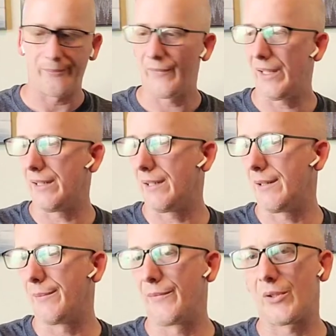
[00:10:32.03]
they
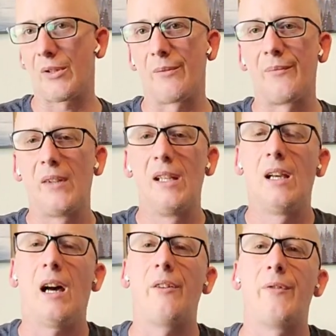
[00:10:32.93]
did. So
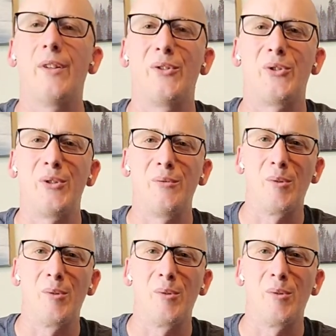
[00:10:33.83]
I failed to